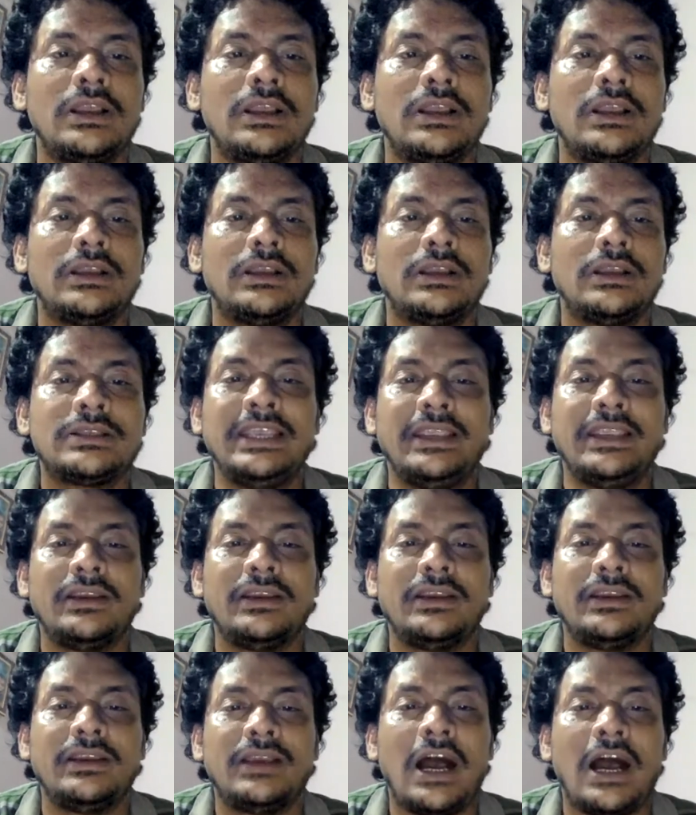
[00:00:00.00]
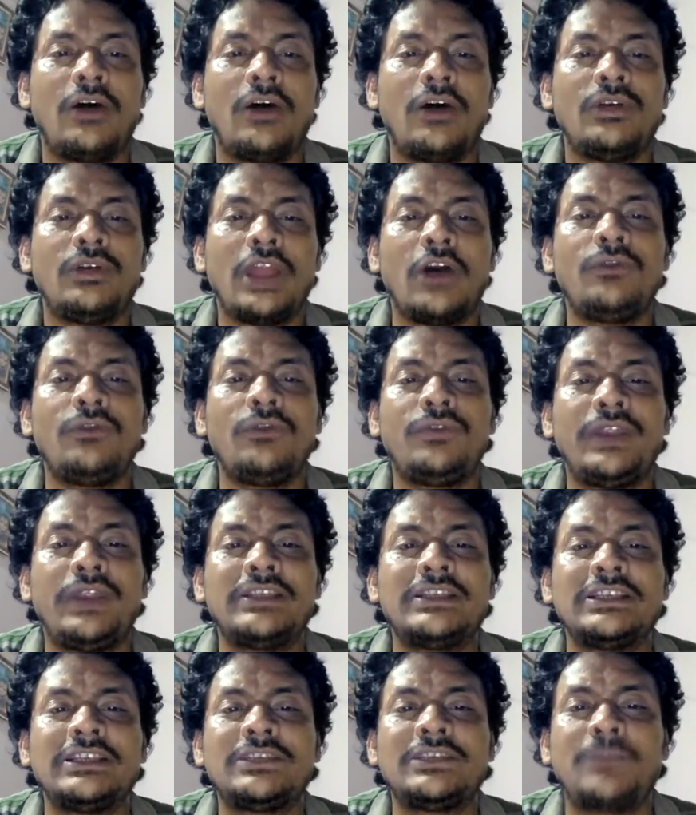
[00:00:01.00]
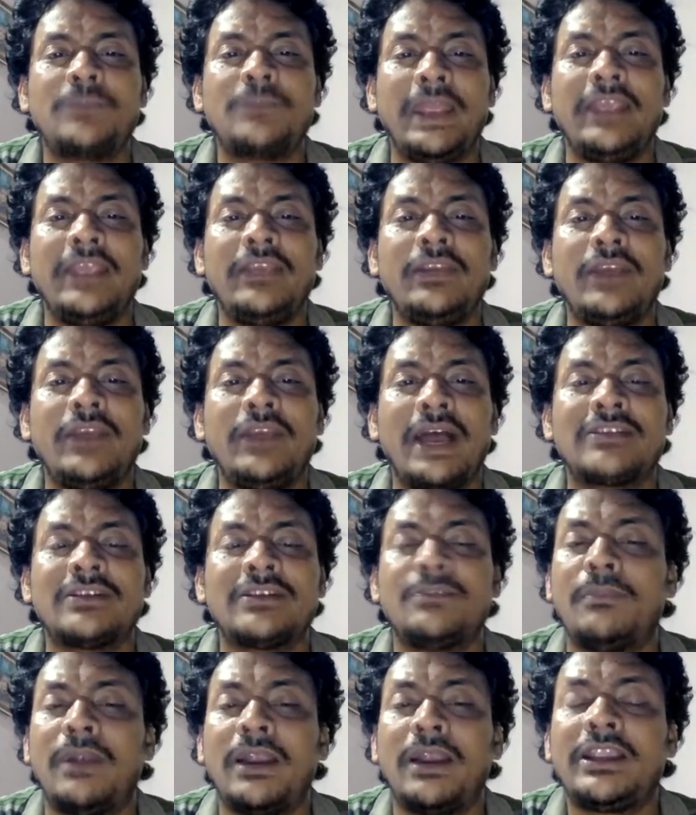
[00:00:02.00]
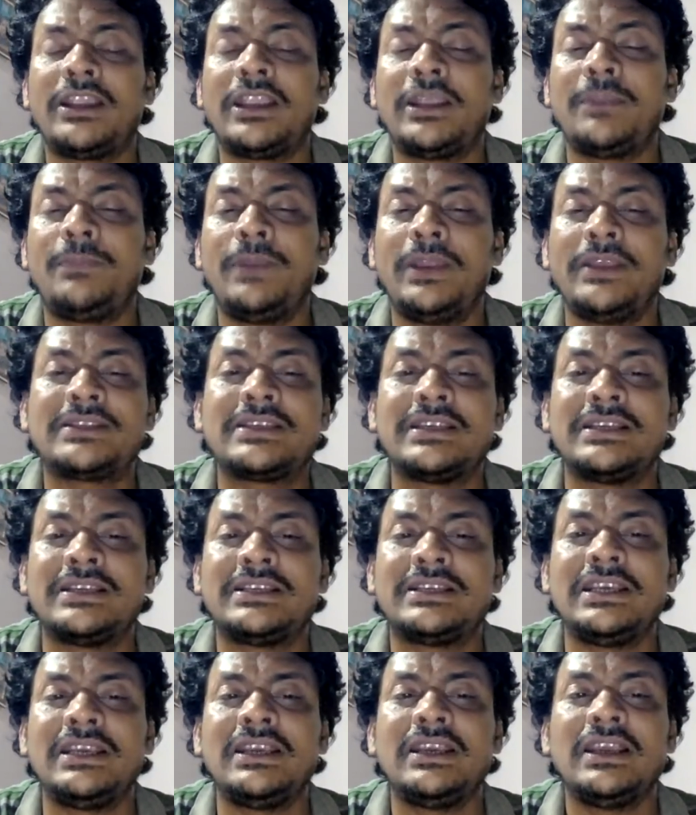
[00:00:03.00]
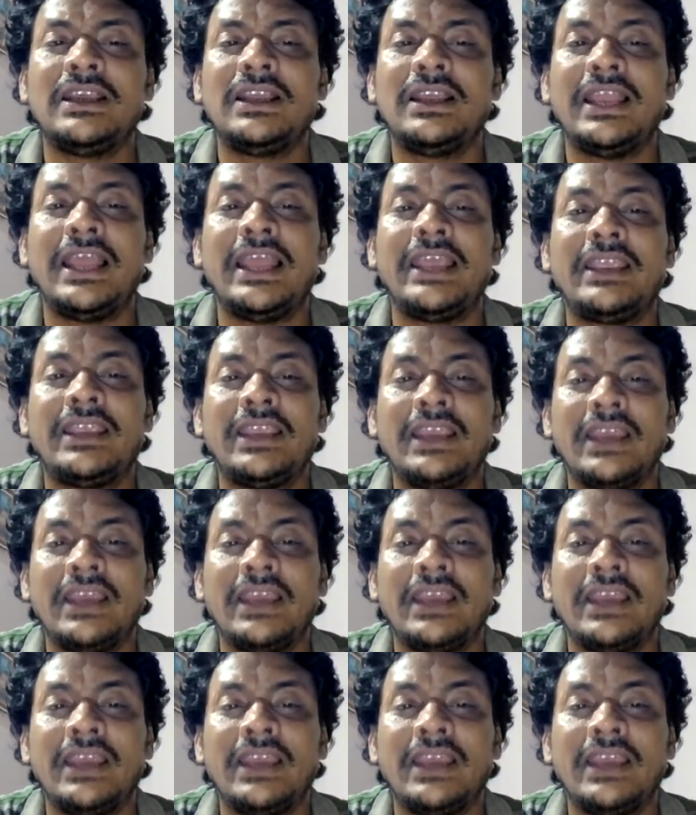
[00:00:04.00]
See how noun phrase is playing as a multiplicity, like